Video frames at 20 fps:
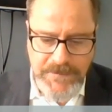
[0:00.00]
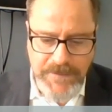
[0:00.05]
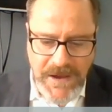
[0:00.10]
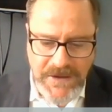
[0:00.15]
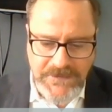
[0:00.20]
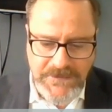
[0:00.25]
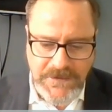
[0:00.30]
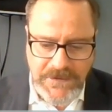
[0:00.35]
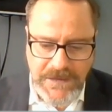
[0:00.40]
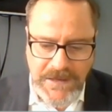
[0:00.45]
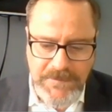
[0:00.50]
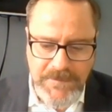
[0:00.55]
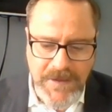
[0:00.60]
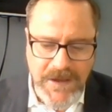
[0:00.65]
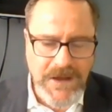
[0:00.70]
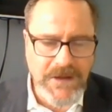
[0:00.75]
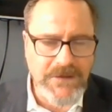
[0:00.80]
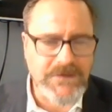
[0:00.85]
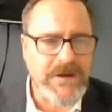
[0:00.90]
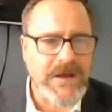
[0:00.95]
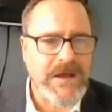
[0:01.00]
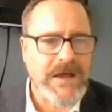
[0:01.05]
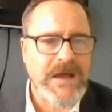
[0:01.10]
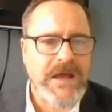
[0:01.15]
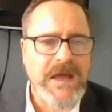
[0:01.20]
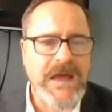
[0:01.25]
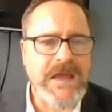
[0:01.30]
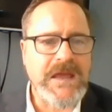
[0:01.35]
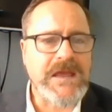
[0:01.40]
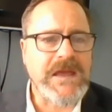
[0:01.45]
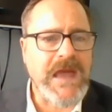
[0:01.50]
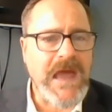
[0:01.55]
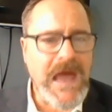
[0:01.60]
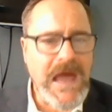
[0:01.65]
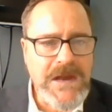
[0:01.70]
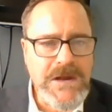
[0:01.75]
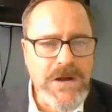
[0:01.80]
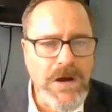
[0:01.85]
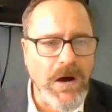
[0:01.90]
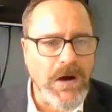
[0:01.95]
and basically means he
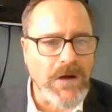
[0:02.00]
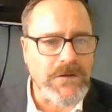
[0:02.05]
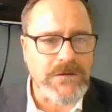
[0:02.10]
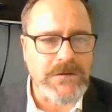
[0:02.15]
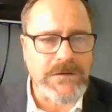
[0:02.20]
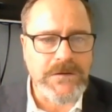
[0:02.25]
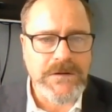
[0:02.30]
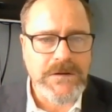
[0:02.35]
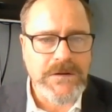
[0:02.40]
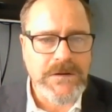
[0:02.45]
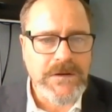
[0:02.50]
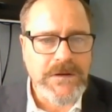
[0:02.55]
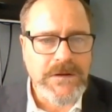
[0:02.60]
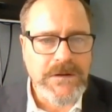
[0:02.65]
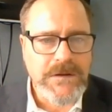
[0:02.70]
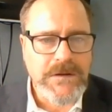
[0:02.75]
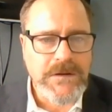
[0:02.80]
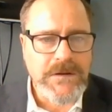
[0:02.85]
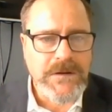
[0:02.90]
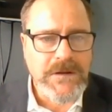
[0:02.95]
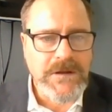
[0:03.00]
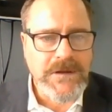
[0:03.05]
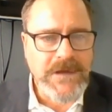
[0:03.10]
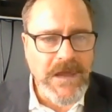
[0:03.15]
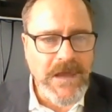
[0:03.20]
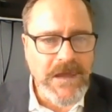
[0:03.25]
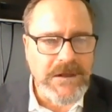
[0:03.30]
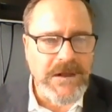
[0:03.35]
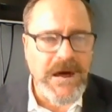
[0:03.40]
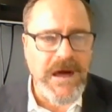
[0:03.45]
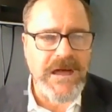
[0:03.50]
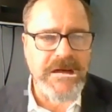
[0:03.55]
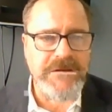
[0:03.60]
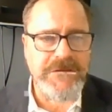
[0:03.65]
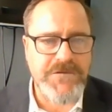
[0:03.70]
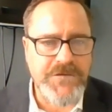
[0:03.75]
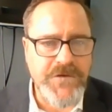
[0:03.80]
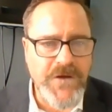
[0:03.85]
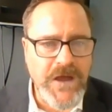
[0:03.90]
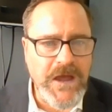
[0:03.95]
cannot get
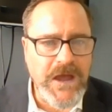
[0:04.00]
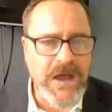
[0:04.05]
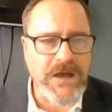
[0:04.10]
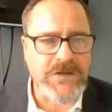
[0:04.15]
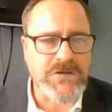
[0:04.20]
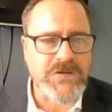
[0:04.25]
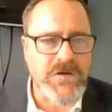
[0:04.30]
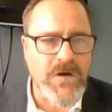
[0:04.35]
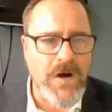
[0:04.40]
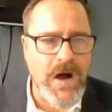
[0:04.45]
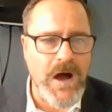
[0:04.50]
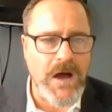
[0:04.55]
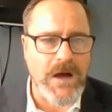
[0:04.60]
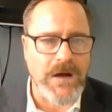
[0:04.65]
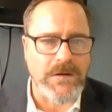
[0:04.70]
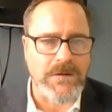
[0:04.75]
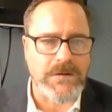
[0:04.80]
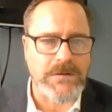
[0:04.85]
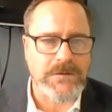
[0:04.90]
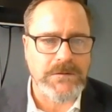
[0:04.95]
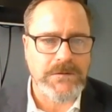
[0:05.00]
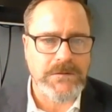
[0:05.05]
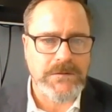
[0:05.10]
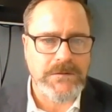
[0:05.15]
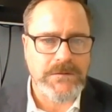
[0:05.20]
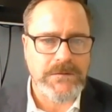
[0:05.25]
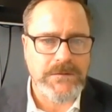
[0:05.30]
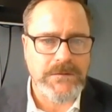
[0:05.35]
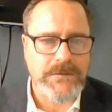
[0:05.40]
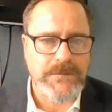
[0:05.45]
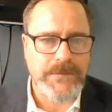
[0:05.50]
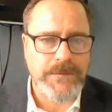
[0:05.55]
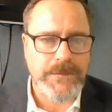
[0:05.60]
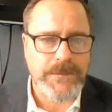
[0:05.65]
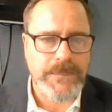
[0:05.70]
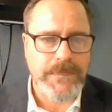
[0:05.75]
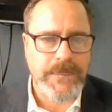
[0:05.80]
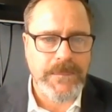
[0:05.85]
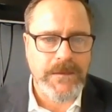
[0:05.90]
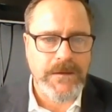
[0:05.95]
a fair trial.
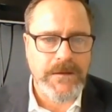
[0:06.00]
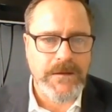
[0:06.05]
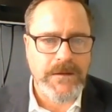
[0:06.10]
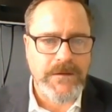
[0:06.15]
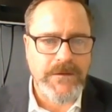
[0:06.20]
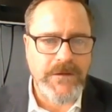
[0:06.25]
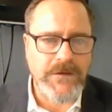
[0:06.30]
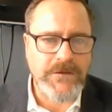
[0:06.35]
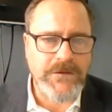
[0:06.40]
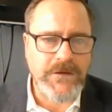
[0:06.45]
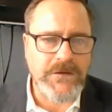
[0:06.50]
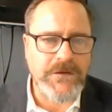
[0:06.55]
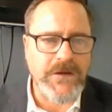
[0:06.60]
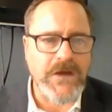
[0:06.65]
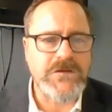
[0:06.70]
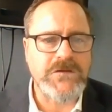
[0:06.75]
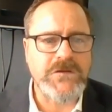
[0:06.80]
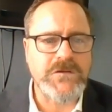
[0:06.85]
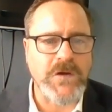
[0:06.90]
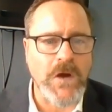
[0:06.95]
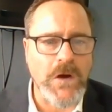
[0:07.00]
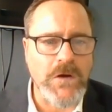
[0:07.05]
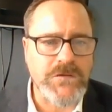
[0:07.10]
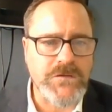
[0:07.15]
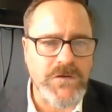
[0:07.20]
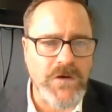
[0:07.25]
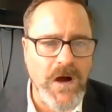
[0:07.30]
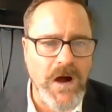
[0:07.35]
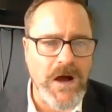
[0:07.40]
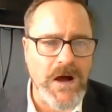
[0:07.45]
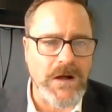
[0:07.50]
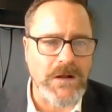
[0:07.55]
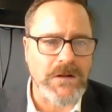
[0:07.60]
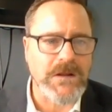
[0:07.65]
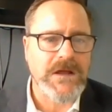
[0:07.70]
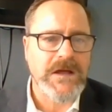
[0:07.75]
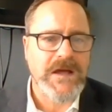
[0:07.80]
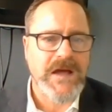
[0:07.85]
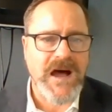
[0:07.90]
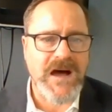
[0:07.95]
This is a show
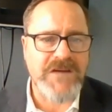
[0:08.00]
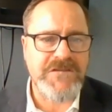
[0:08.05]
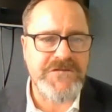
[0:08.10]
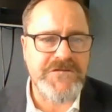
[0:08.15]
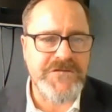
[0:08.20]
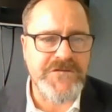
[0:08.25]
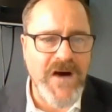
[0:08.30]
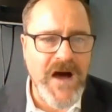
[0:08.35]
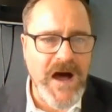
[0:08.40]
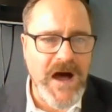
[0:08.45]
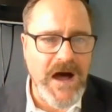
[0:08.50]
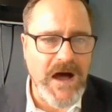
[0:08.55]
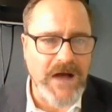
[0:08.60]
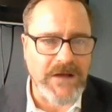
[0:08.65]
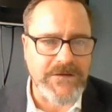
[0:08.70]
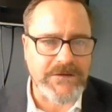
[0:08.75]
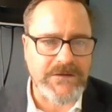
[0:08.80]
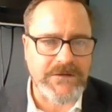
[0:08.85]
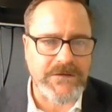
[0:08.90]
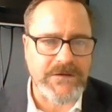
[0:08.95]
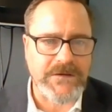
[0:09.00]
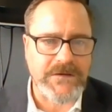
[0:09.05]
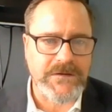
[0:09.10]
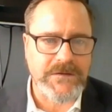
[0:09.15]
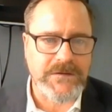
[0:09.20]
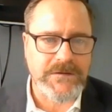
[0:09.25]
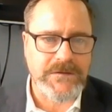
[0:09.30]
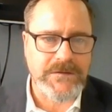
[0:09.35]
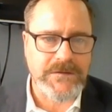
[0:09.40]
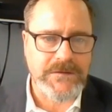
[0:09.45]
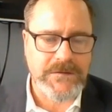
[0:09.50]
trial, a farce.